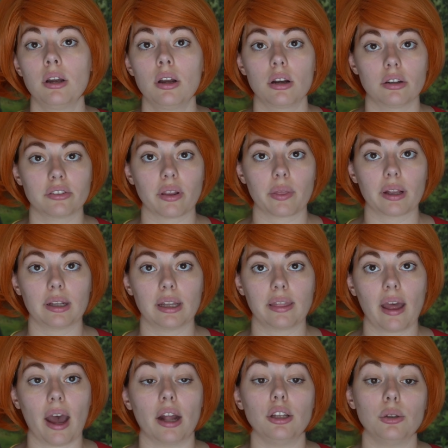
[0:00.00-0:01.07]
or something like
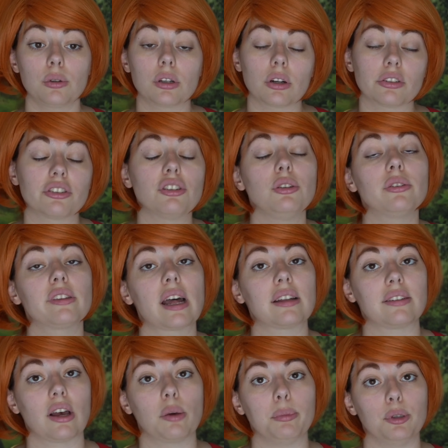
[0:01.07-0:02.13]
that. You could also use that to
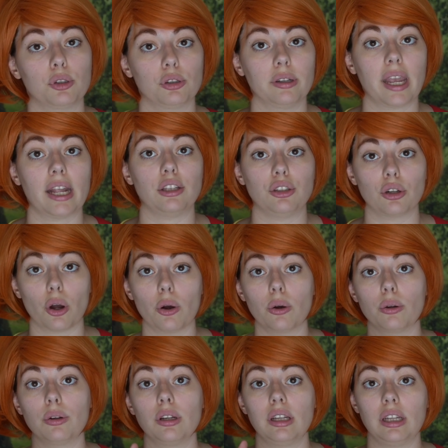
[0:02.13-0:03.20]
help you create your
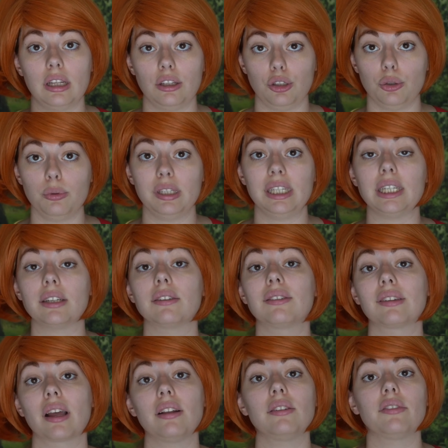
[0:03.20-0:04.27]
own unique
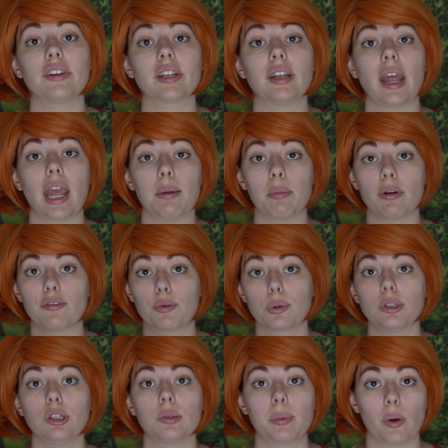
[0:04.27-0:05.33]
scientific name for
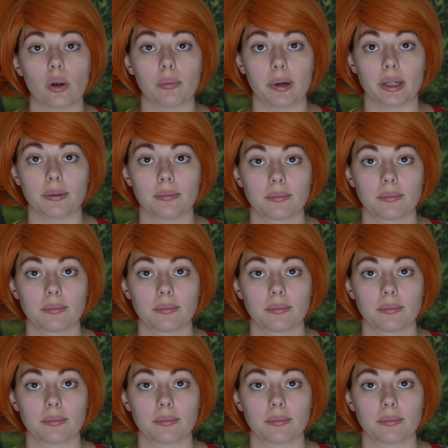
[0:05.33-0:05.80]
your Pokemon.